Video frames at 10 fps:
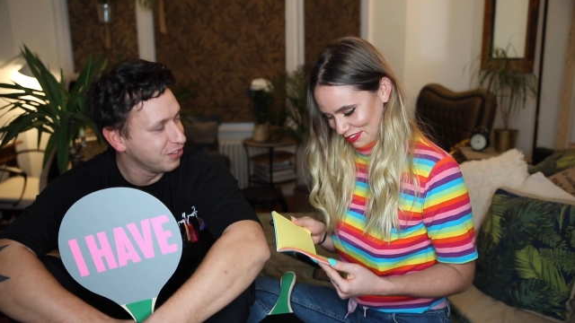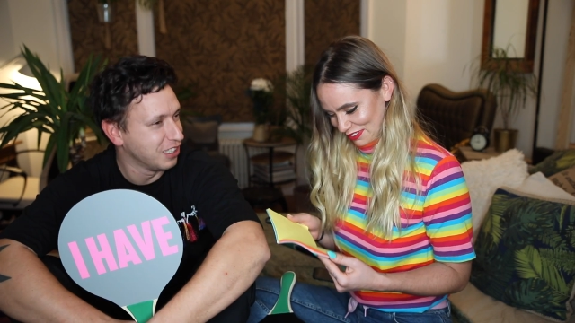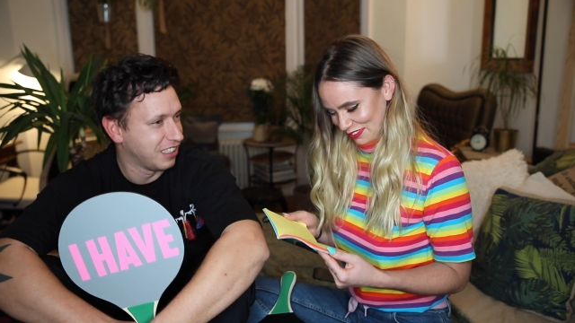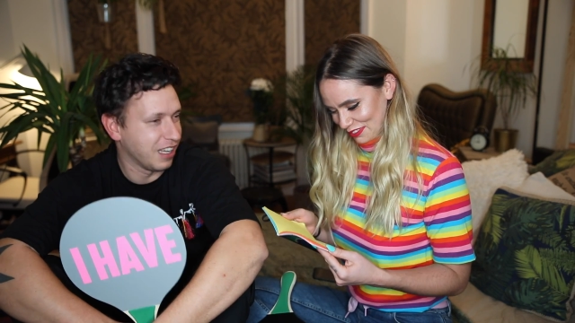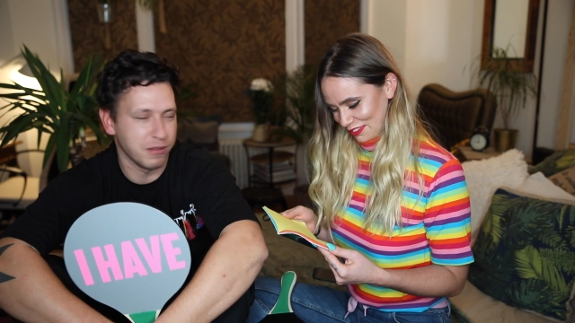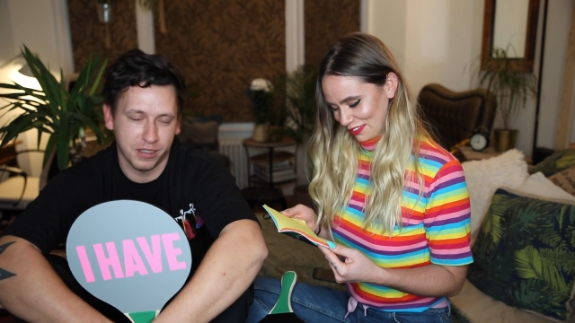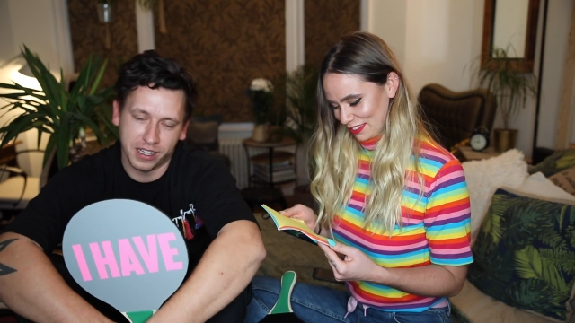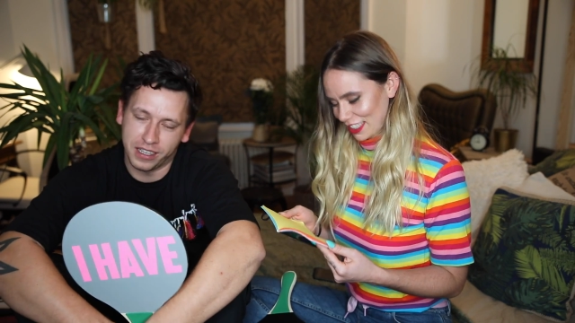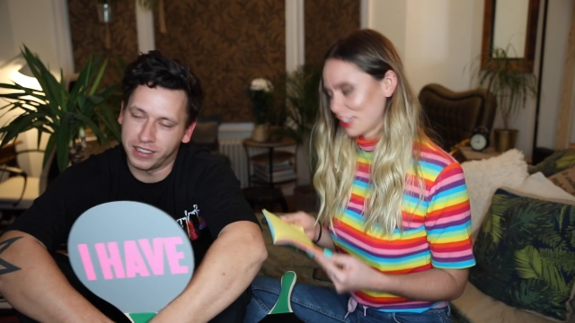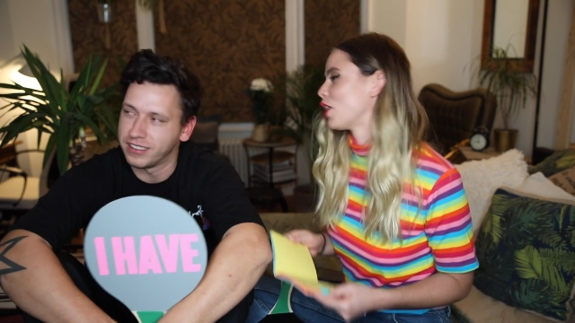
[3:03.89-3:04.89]
Speaker 1: All the time.
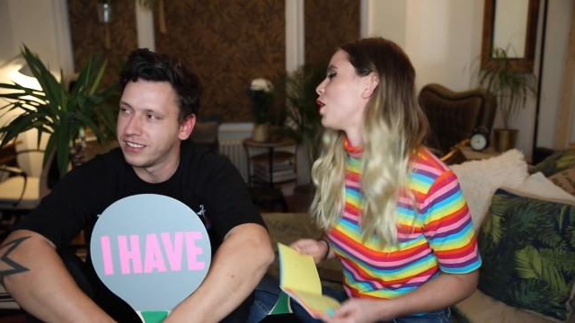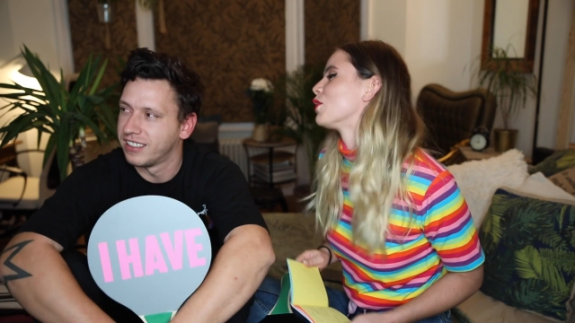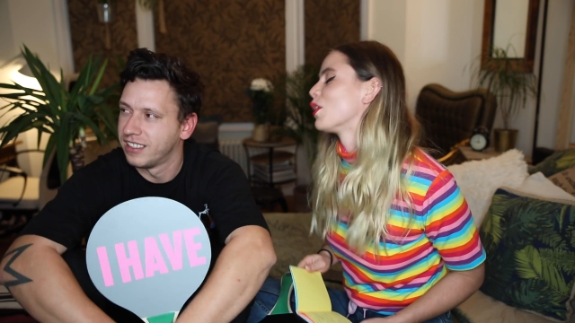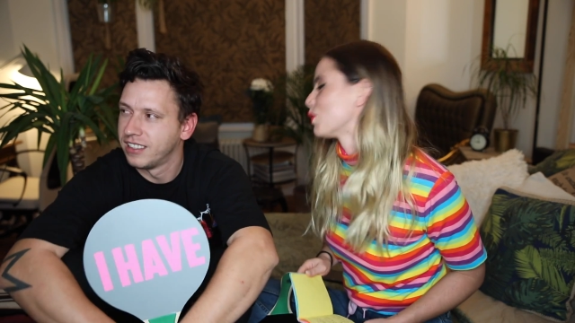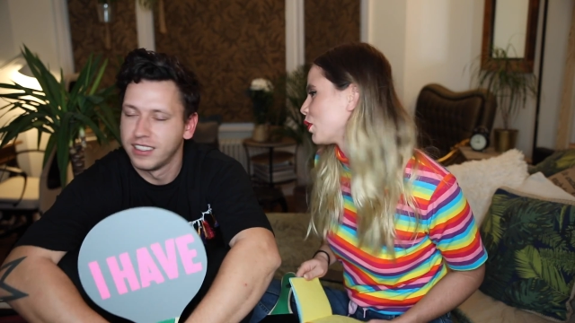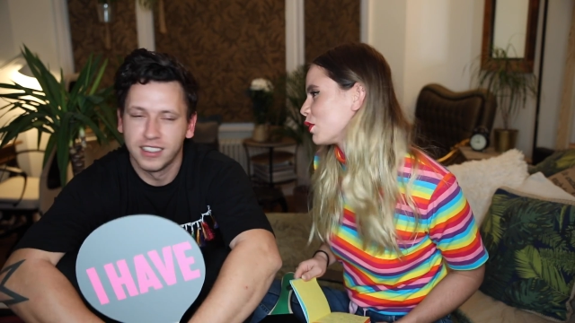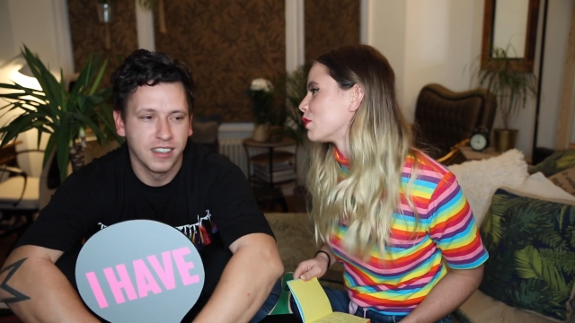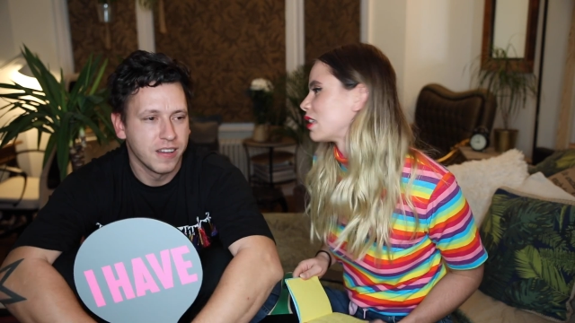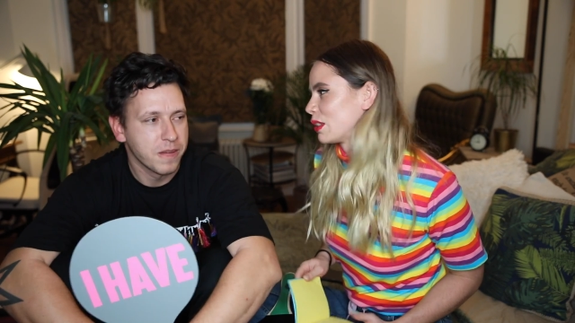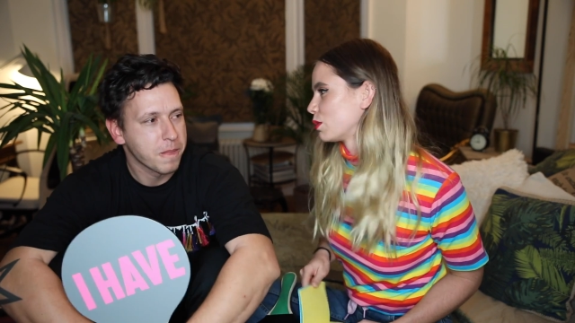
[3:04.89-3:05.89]
No, no, no,
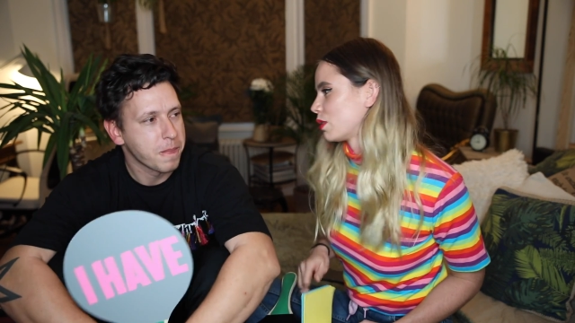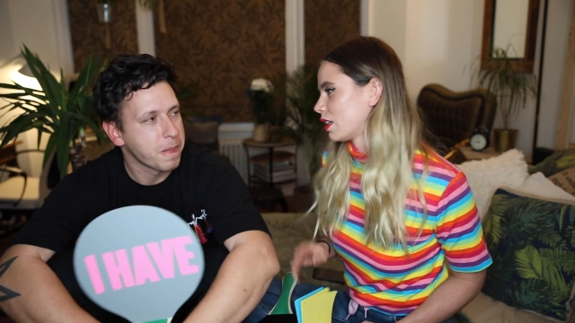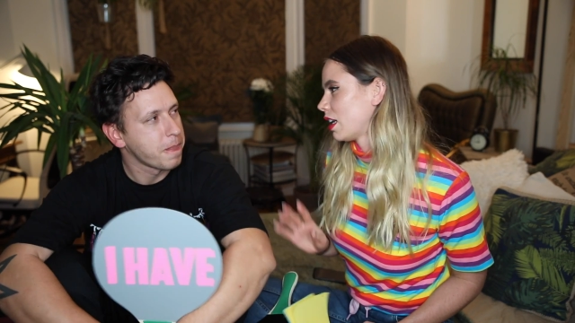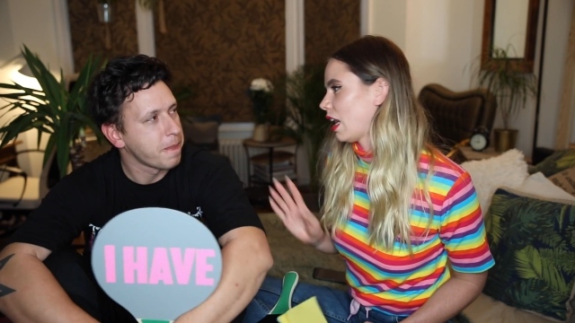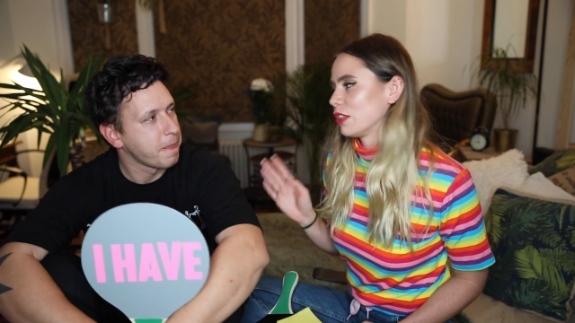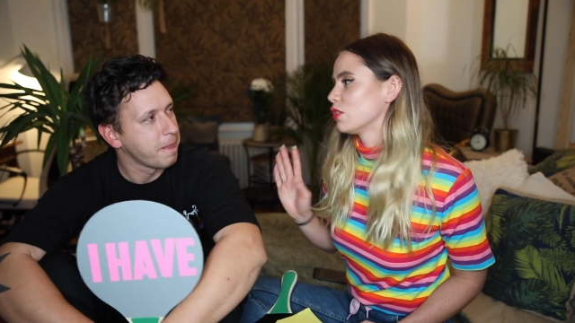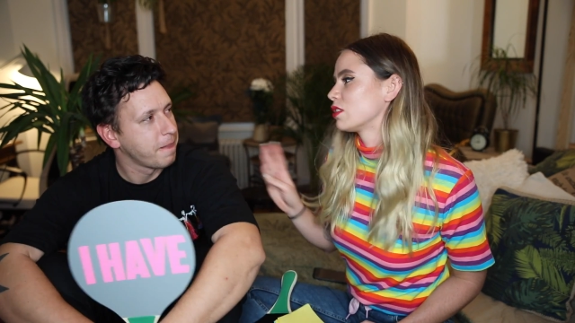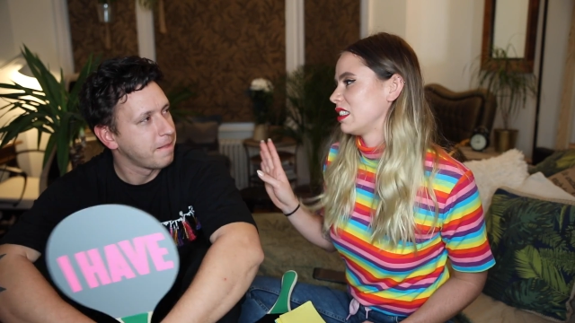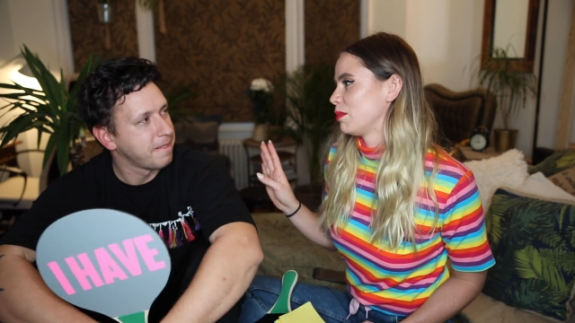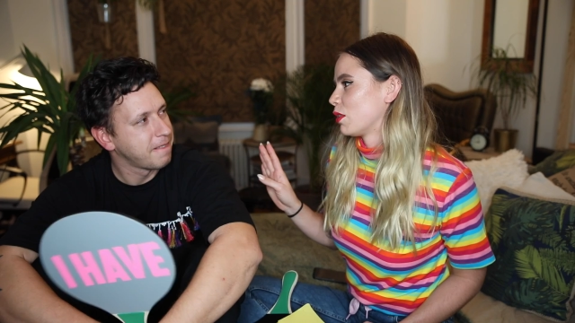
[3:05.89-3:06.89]
no, no. I don't
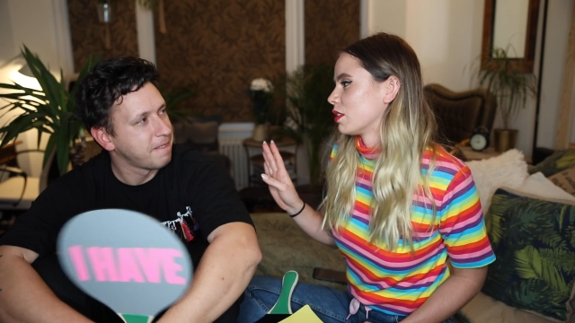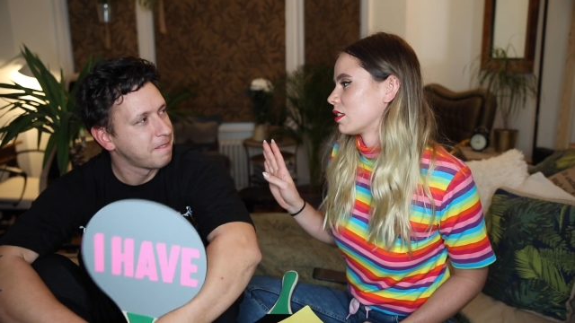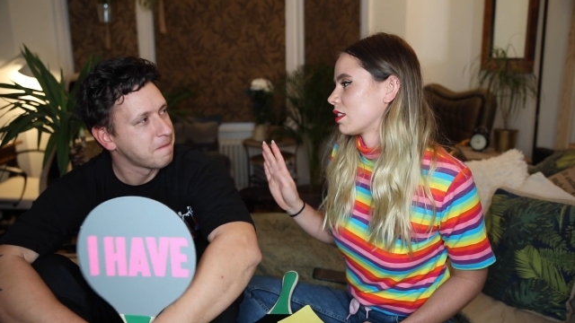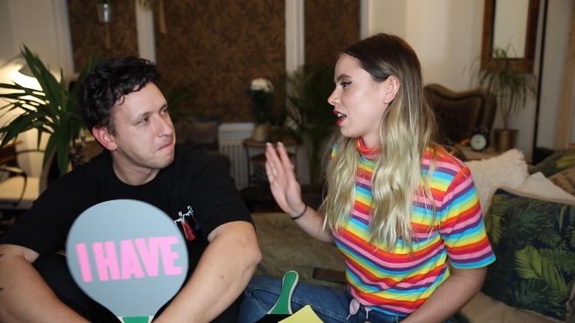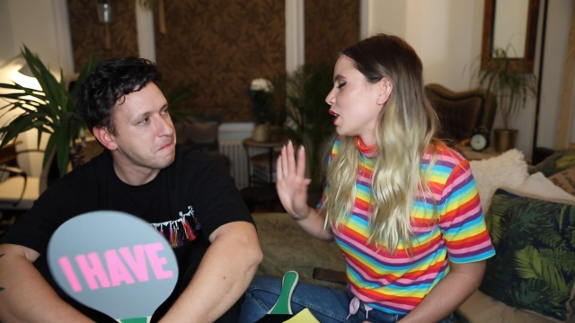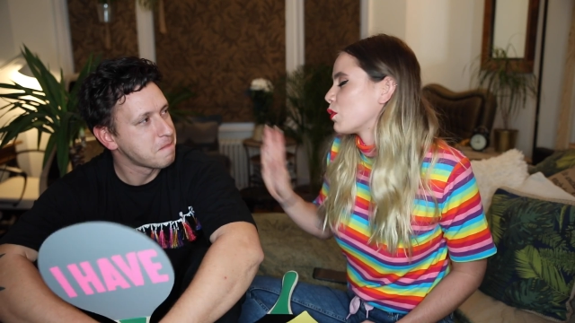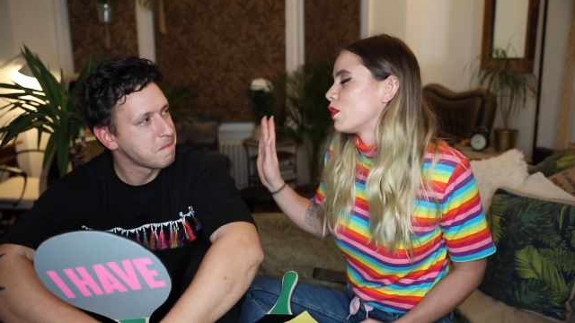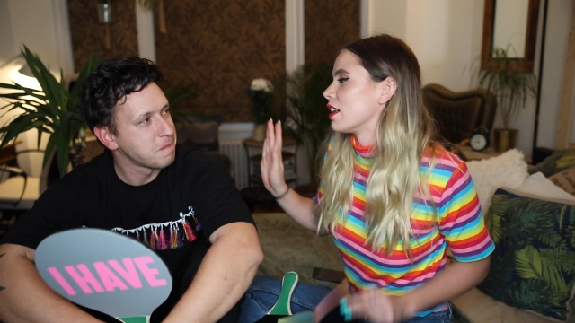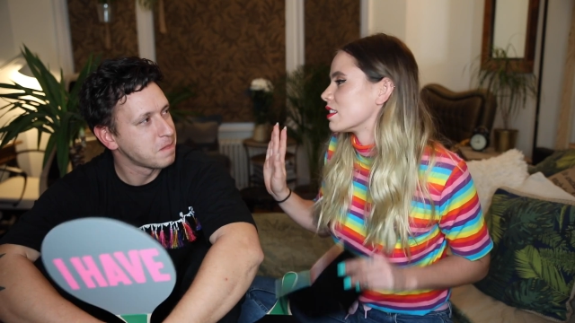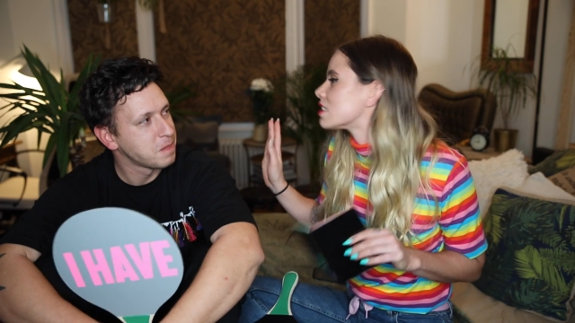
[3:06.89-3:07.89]
anymore. I don't
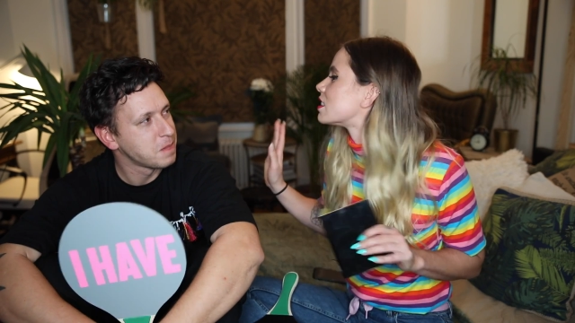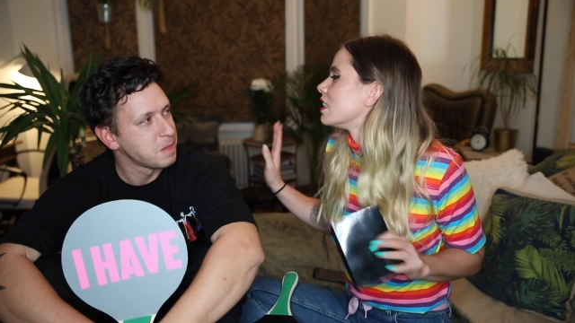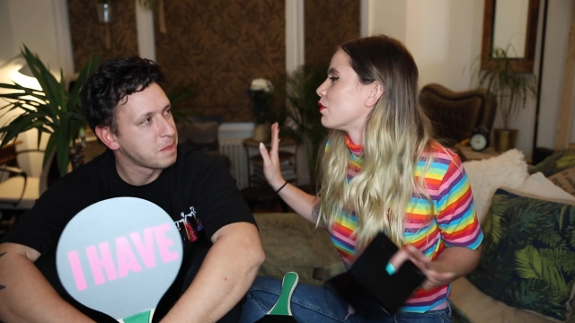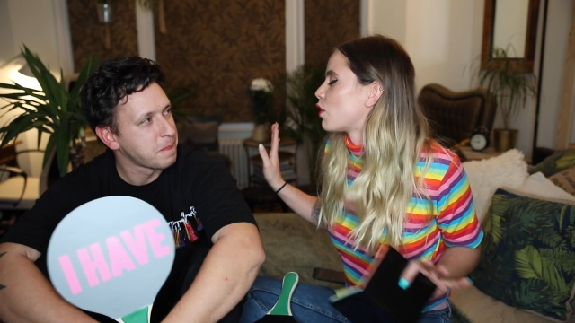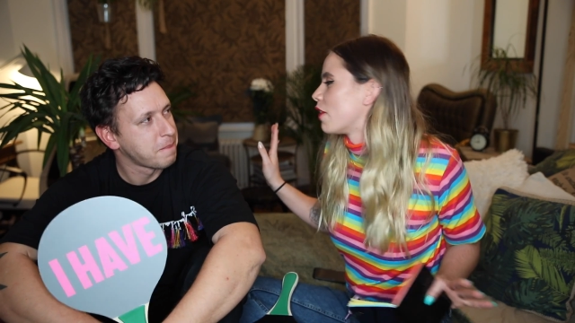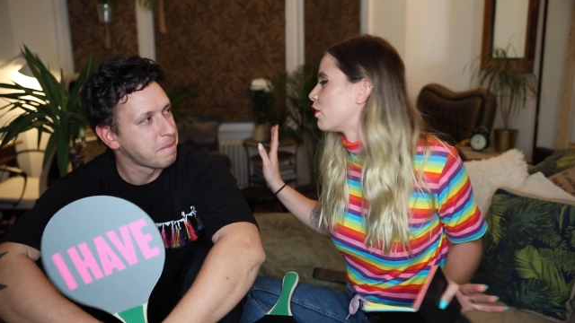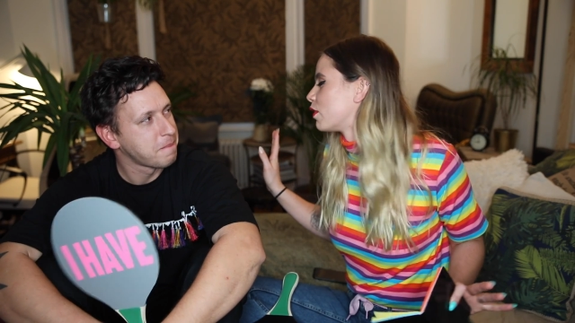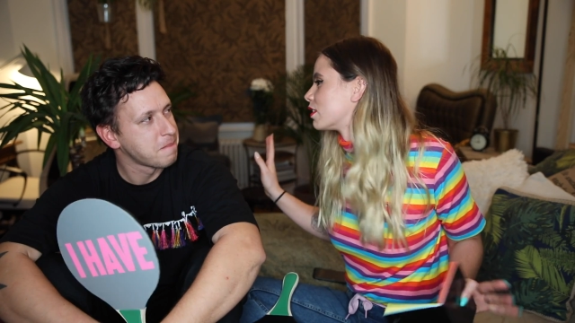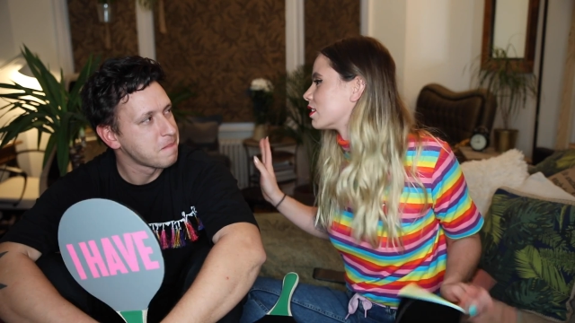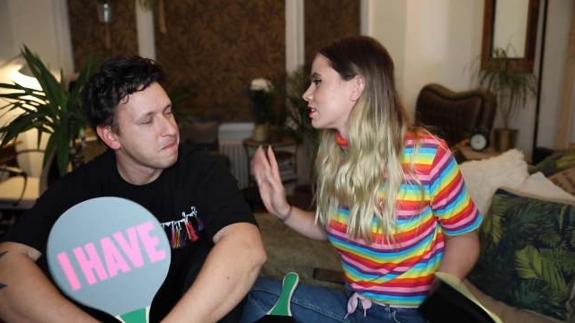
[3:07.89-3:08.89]
want to see
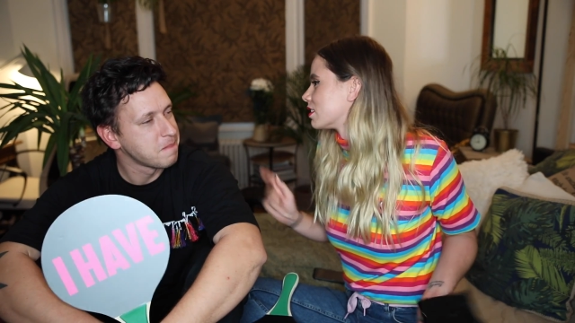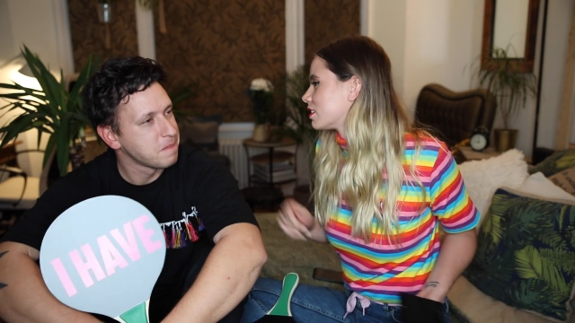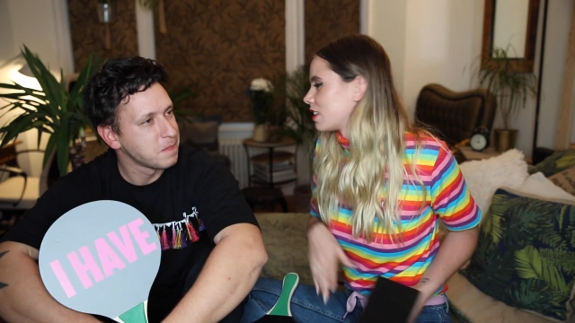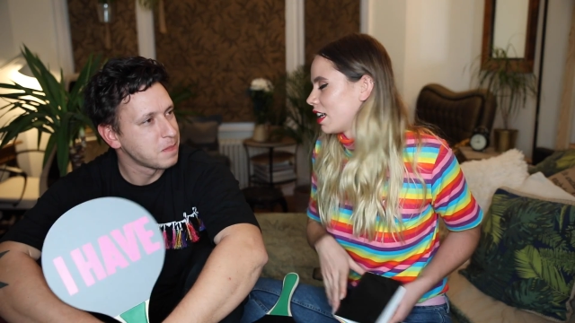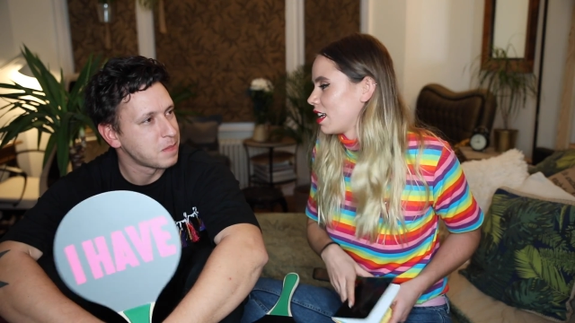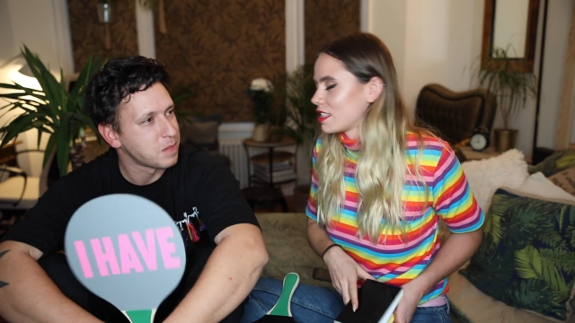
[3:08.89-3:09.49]
whatever like